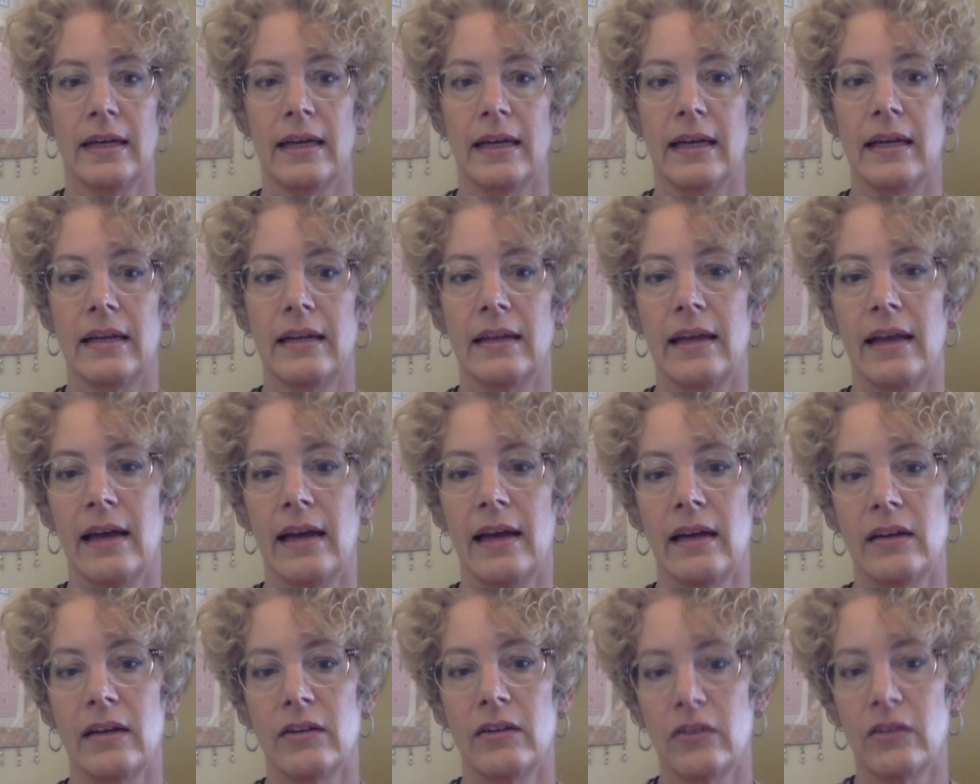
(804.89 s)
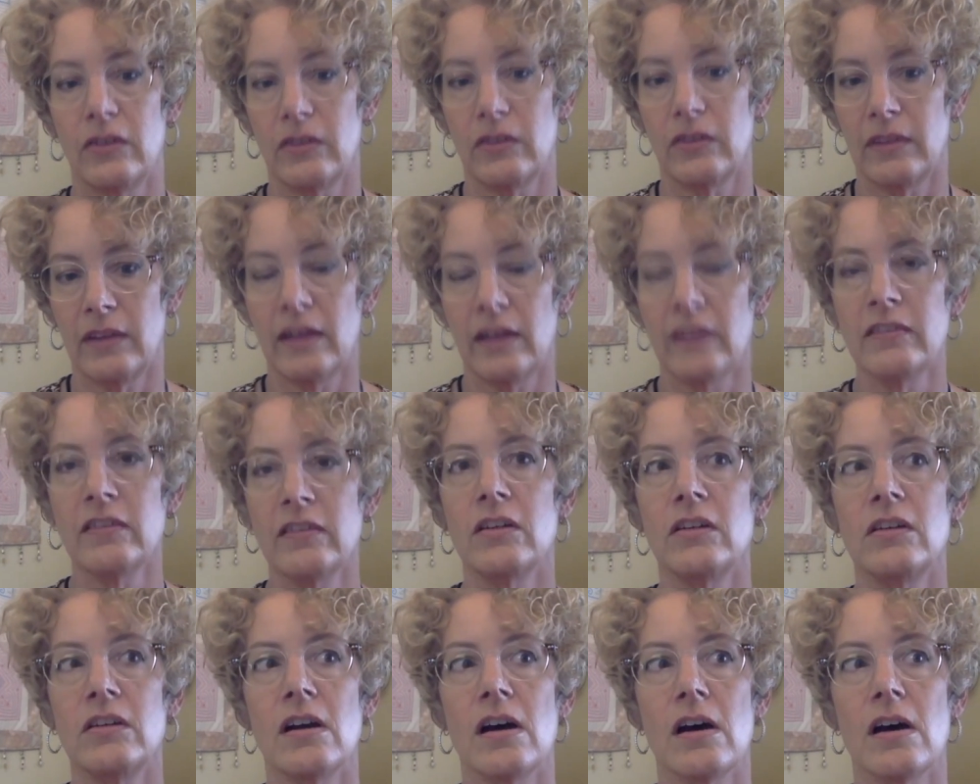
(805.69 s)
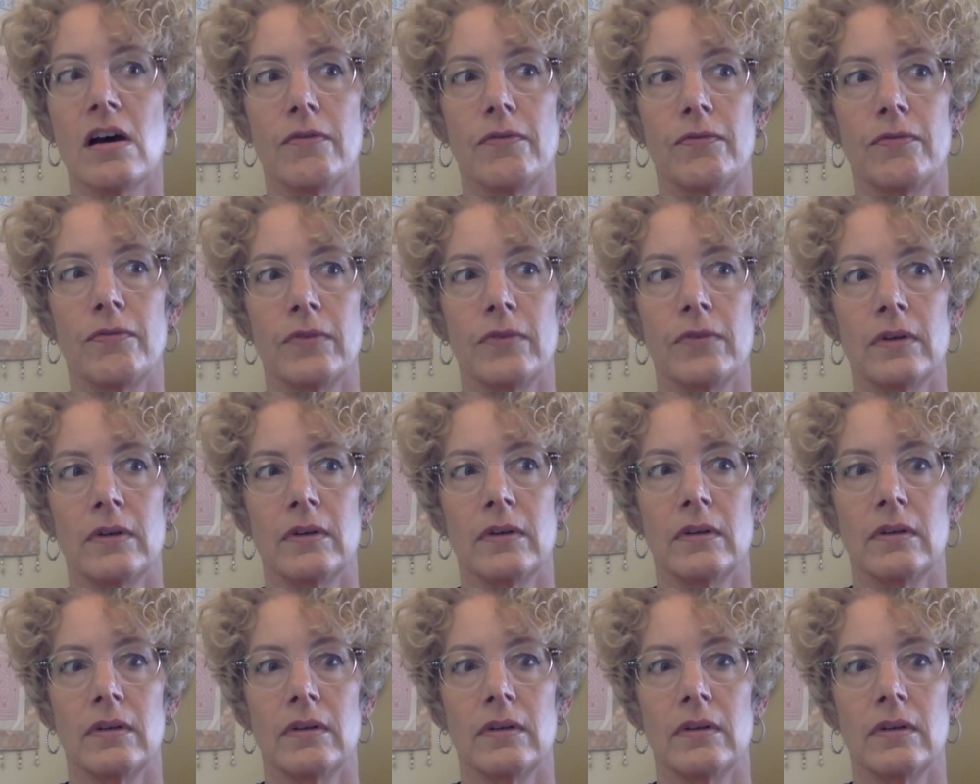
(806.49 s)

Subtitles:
And that's enough.